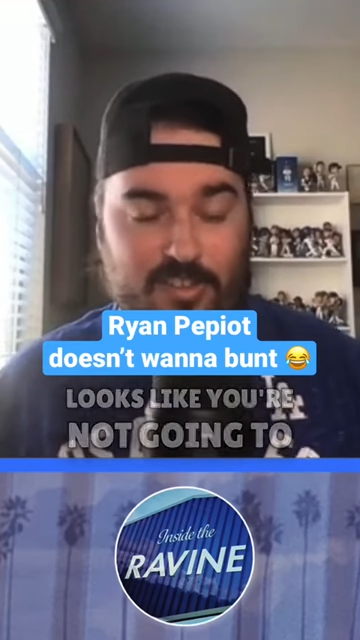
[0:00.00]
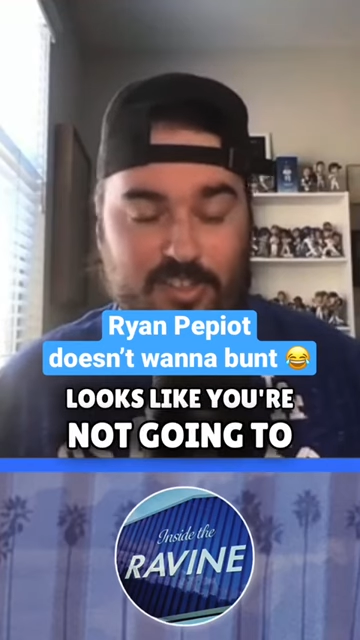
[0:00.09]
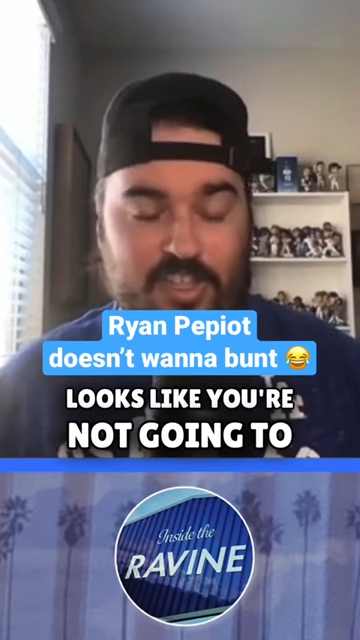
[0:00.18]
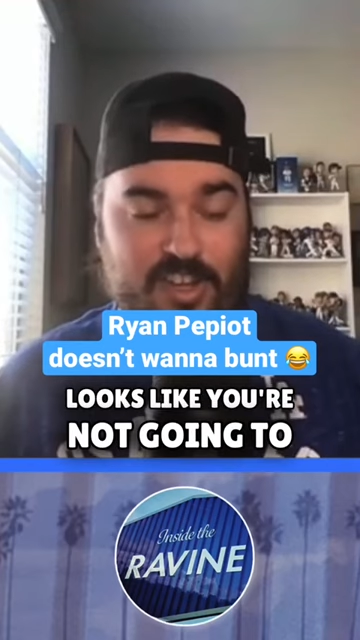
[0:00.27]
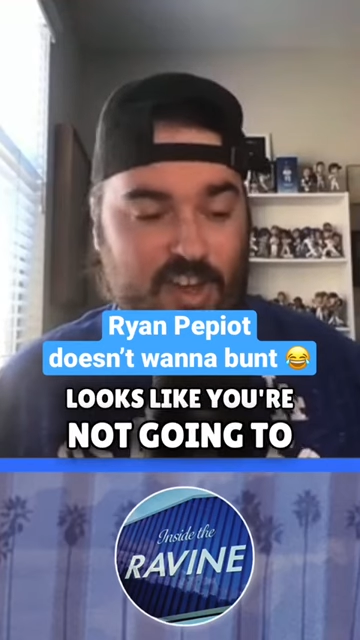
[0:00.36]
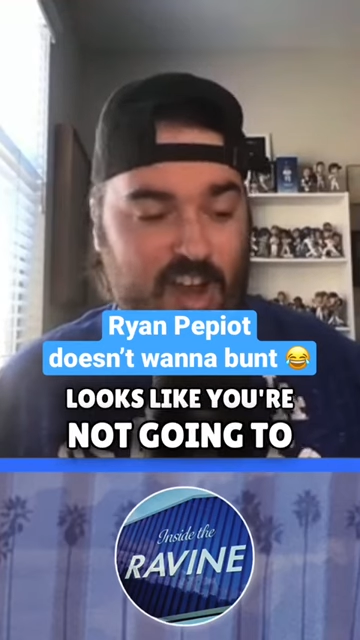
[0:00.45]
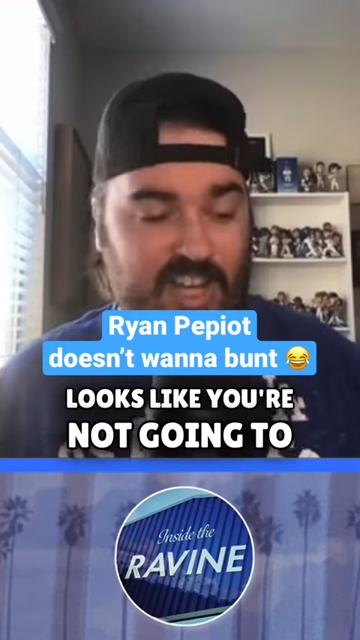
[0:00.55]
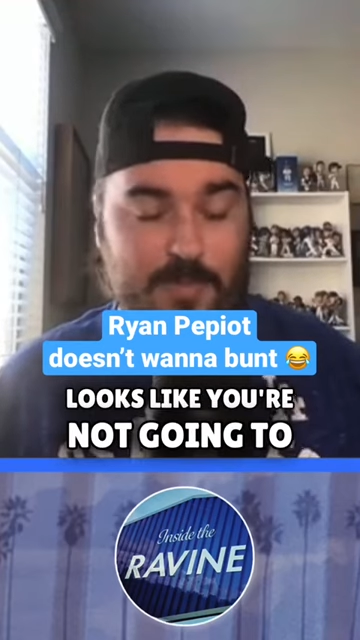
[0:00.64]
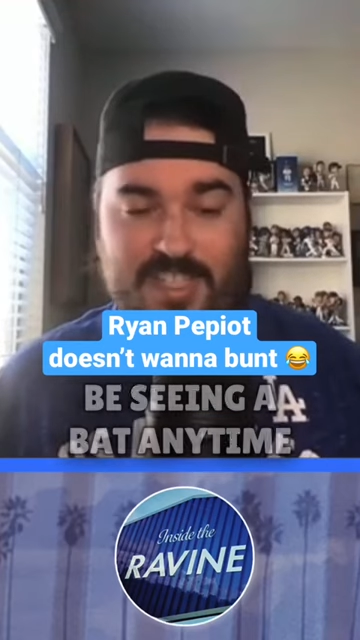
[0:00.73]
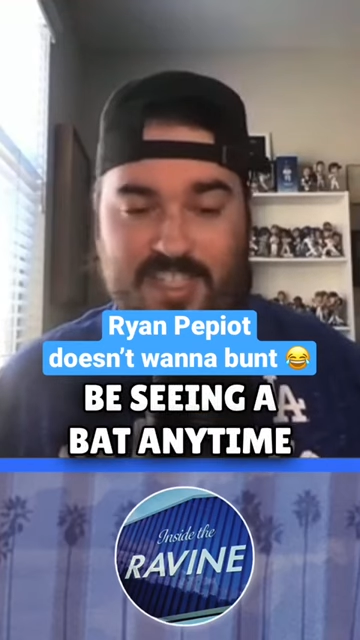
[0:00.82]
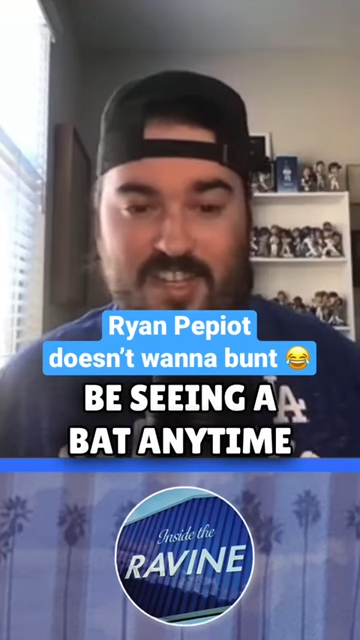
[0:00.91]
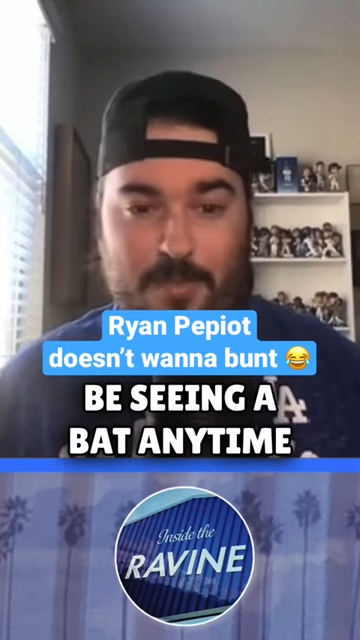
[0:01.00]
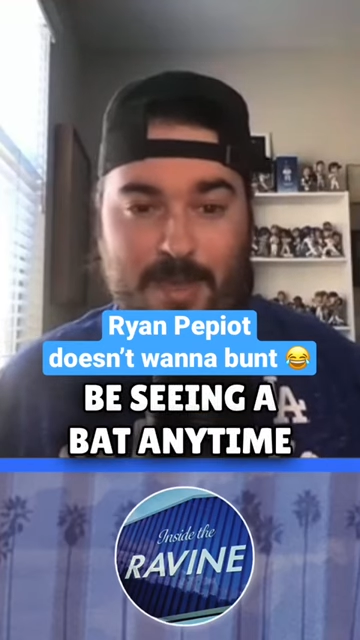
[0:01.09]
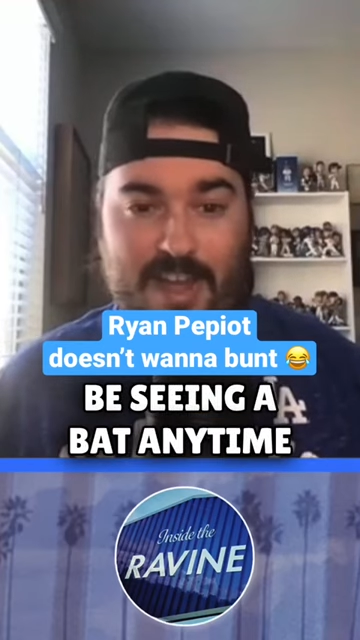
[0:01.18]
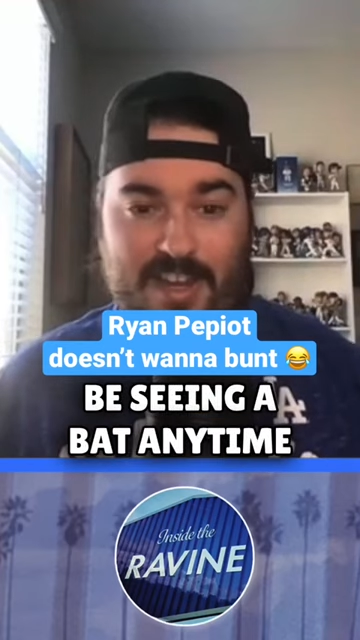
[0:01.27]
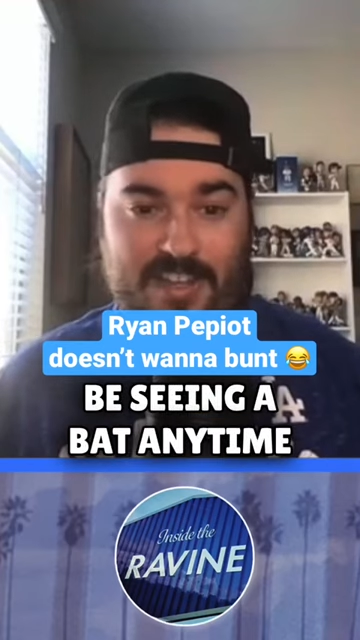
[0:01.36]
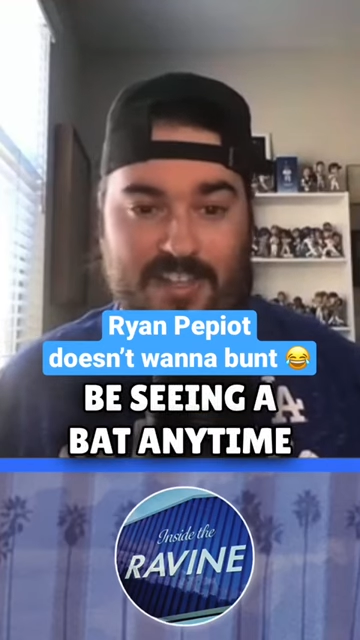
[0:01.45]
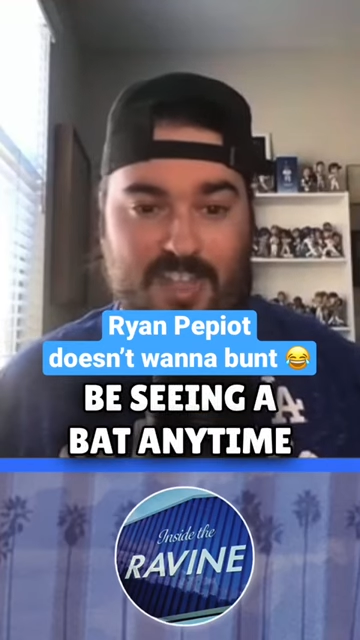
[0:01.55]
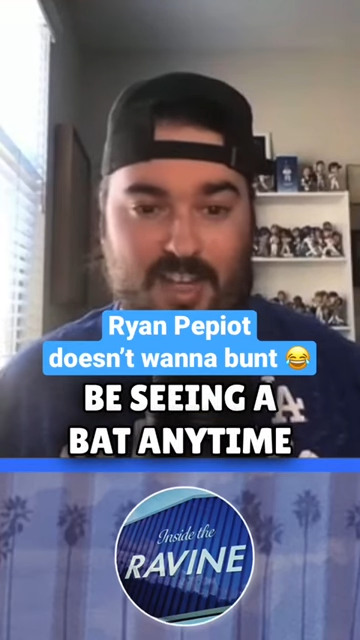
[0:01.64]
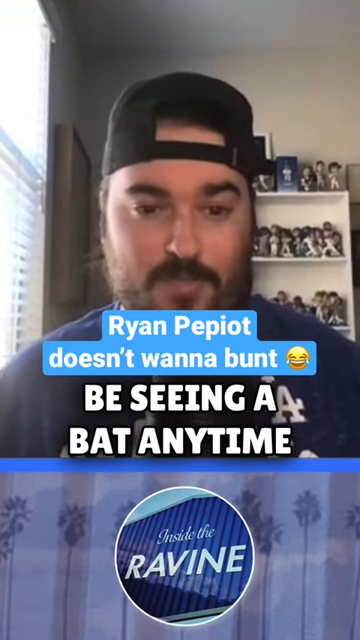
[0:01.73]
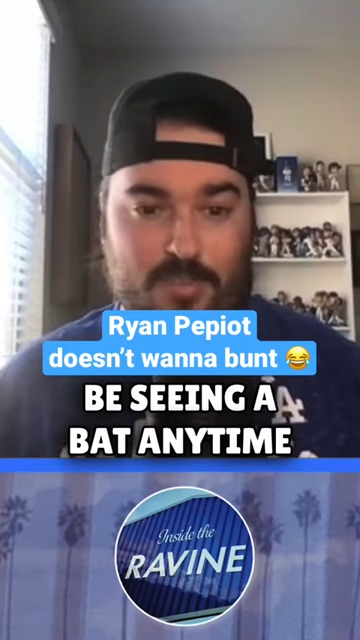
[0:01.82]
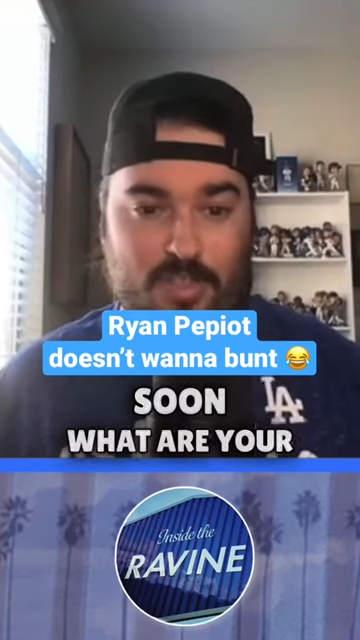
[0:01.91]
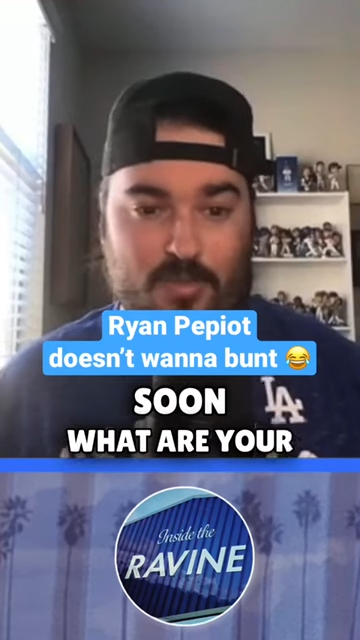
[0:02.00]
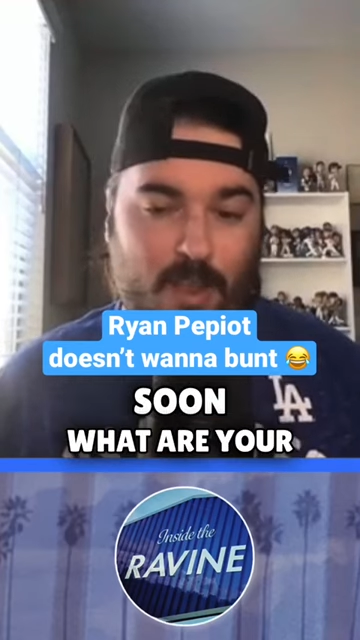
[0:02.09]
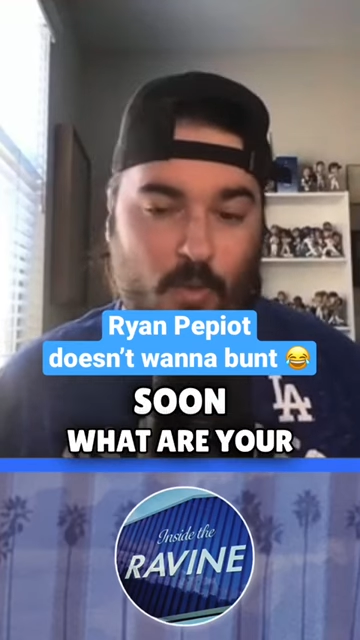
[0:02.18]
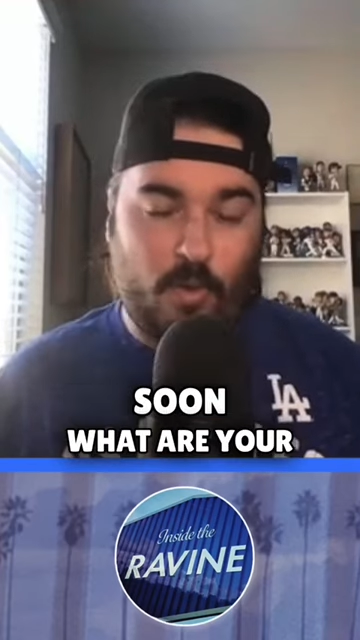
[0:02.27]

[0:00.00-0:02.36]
Looks like you're not going to be seeing a bat anytime soon.